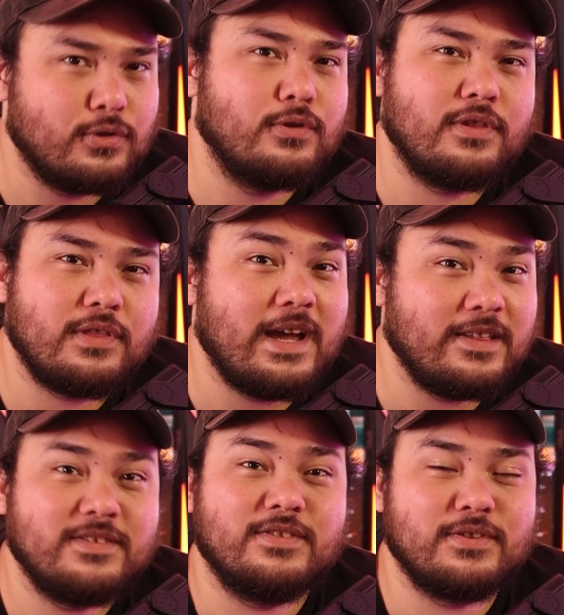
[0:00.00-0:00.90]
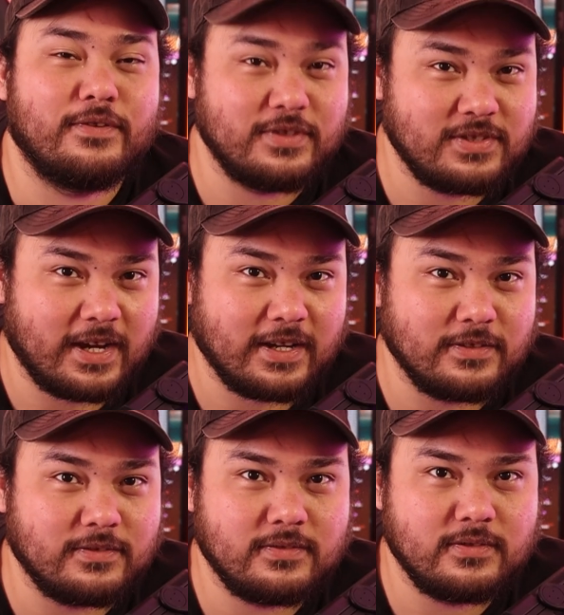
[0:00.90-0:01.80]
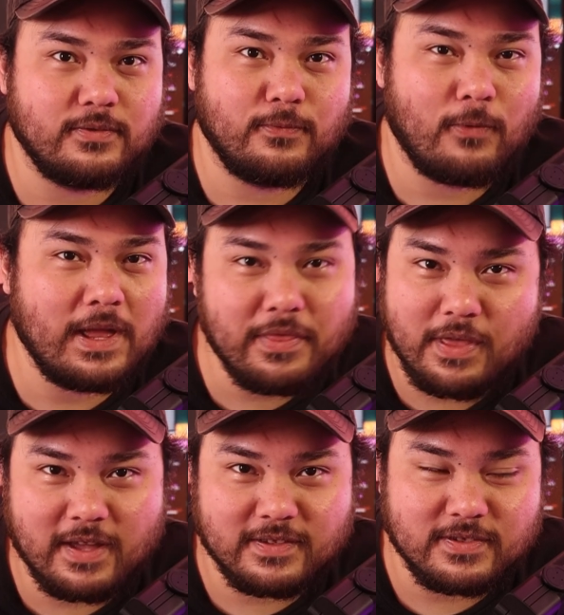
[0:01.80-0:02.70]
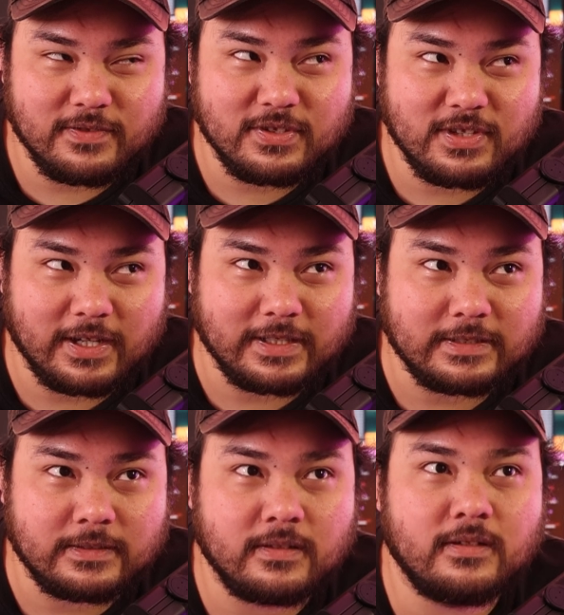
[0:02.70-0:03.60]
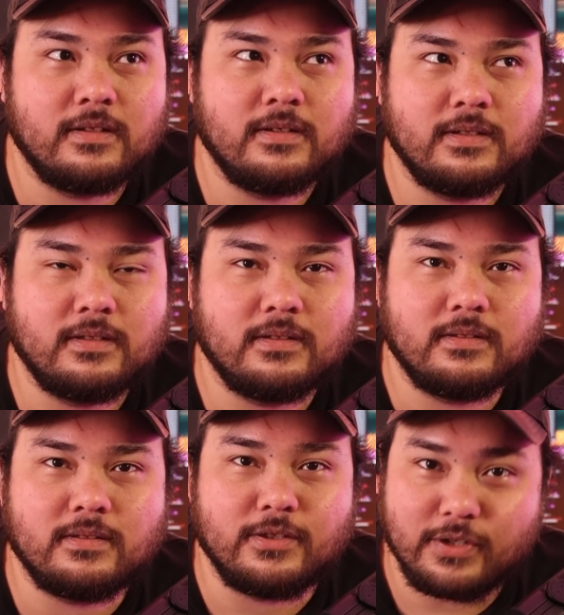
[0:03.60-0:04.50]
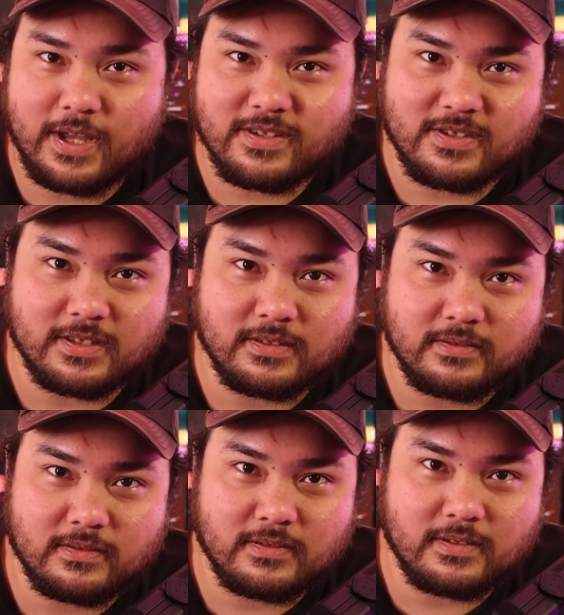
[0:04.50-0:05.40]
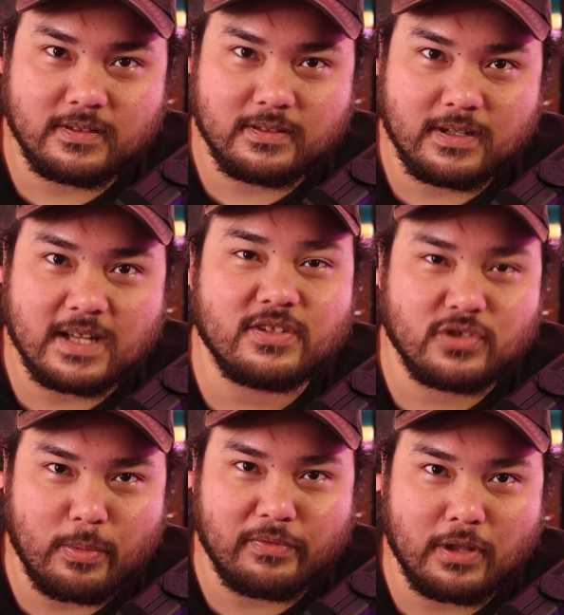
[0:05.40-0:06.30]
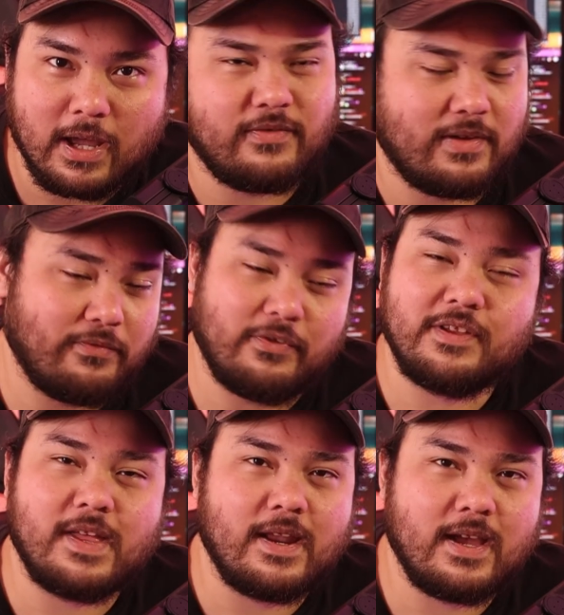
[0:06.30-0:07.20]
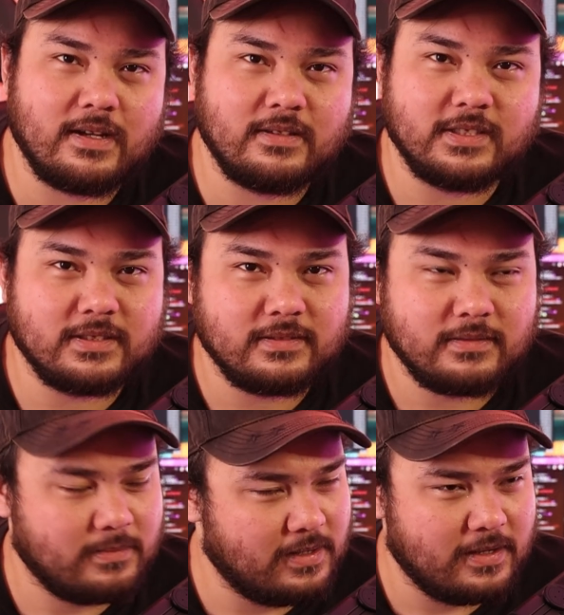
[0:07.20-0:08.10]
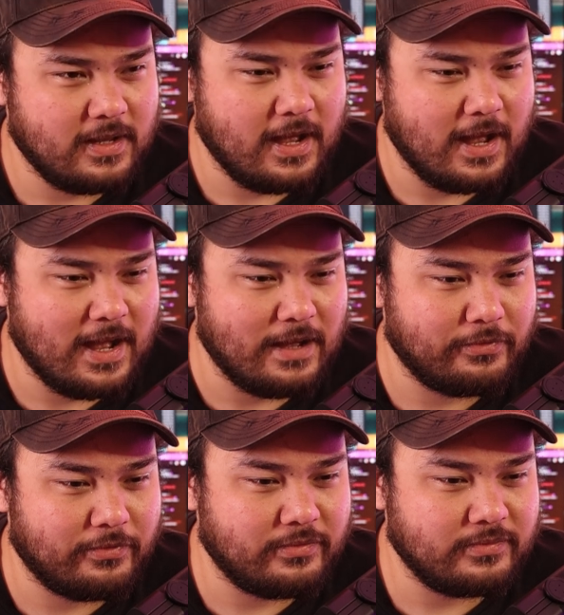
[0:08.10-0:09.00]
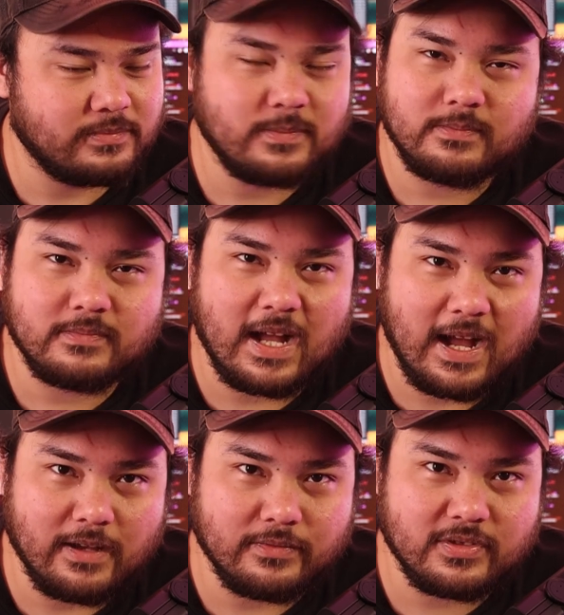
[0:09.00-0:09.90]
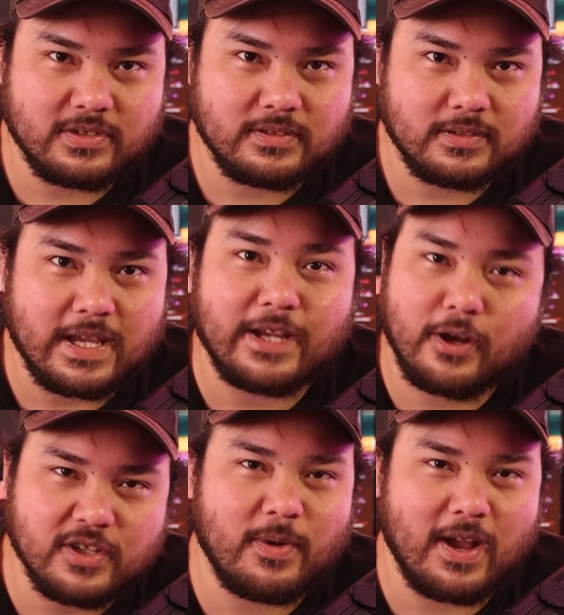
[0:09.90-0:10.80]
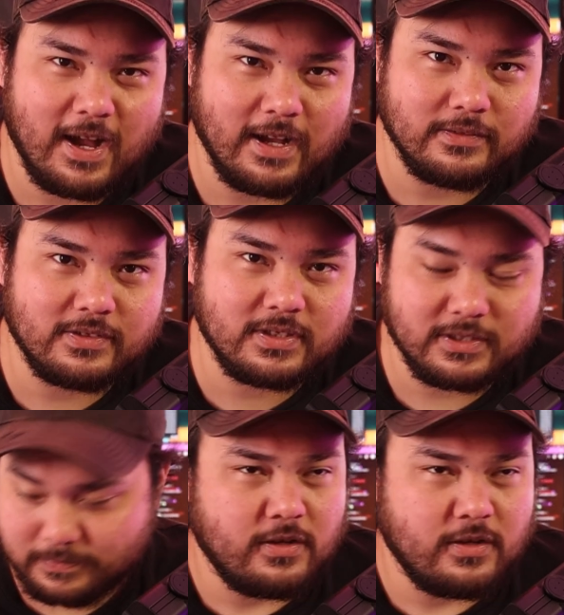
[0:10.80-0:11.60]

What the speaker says: 2 thousandths of a second to 1 thousandths of a second. You guessed it. That's a stop of light. If you haven't figured that out, halves. It goes by halves.